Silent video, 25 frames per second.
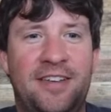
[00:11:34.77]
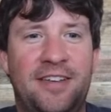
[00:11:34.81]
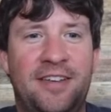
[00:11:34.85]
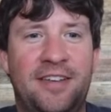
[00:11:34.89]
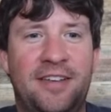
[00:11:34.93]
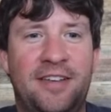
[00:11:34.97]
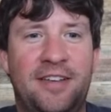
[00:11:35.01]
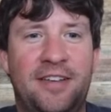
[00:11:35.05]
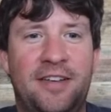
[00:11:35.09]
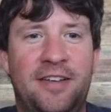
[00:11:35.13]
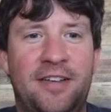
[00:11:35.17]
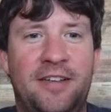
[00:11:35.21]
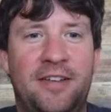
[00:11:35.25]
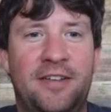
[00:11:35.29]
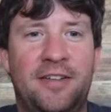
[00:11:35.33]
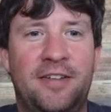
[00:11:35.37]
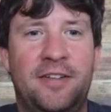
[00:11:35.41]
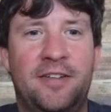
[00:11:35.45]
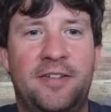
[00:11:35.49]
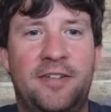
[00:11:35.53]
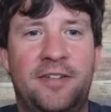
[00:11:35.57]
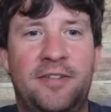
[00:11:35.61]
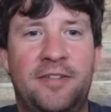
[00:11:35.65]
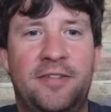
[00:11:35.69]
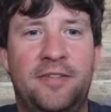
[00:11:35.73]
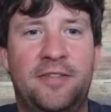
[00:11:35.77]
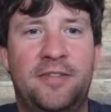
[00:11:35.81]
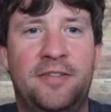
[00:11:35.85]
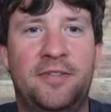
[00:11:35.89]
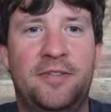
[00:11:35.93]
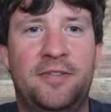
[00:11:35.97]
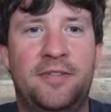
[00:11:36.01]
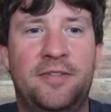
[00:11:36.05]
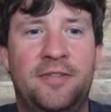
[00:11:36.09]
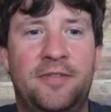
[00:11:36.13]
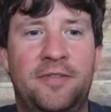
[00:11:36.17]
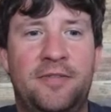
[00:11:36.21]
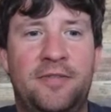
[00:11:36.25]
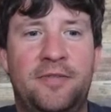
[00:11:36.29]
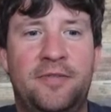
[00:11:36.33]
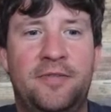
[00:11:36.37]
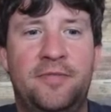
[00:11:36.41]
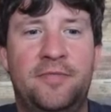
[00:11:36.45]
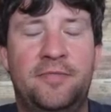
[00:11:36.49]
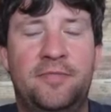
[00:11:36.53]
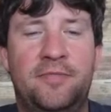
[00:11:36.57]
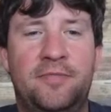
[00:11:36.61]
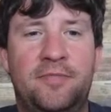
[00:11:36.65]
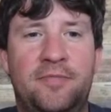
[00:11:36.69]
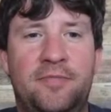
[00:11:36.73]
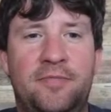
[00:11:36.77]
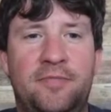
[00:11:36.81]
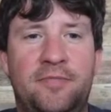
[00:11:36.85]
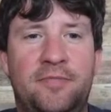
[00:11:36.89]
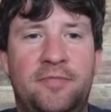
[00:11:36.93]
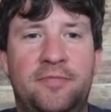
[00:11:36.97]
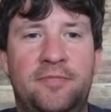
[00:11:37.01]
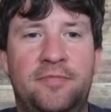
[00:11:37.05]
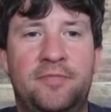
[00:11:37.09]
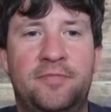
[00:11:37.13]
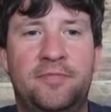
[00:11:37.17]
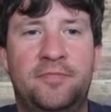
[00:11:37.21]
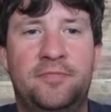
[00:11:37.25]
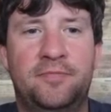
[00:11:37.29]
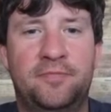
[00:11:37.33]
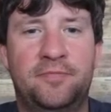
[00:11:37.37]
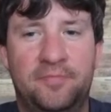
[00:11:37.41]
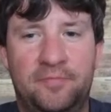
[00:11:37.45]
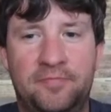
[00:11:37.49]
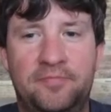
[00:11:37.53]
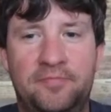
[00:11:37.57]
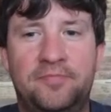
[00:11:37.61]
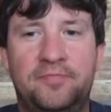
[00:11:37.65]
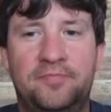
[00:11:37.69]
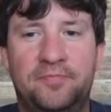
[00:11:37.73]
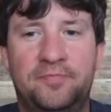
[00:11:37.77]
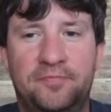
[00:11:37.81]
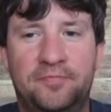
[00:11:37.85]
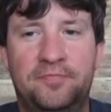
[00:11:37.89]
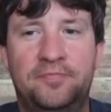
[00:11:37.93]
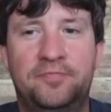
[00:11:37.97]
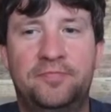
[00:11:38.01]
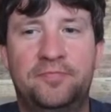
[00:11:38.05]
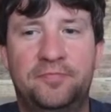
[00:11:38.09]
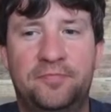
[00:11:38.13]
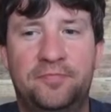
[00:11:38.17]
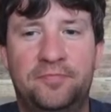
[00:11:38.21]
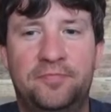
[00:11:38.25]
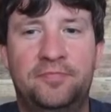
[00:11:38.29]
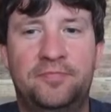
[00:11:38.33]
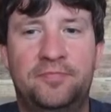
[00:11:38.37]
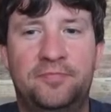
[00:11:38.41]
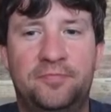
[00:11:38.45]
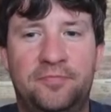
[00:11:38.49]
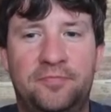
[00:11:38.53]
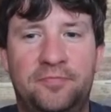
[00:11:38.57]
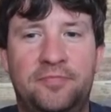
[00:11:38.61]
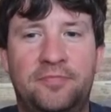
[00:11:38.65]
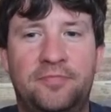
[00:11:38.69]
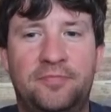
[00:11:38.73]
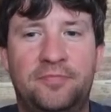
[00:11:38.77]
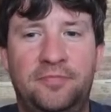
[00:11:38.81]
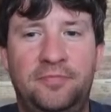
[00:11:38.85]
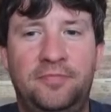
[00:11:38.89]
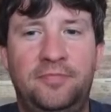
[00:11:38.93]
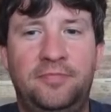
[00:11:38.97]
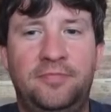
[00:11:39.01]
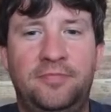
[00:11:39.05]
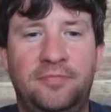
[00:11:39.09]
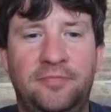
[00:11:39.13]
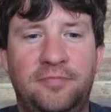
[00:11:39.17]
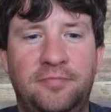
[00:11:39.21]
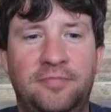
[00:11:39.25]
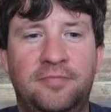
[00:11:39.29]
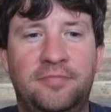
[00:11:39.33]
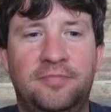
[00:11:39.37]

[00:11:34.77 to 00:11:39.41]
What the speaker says: (not speaking)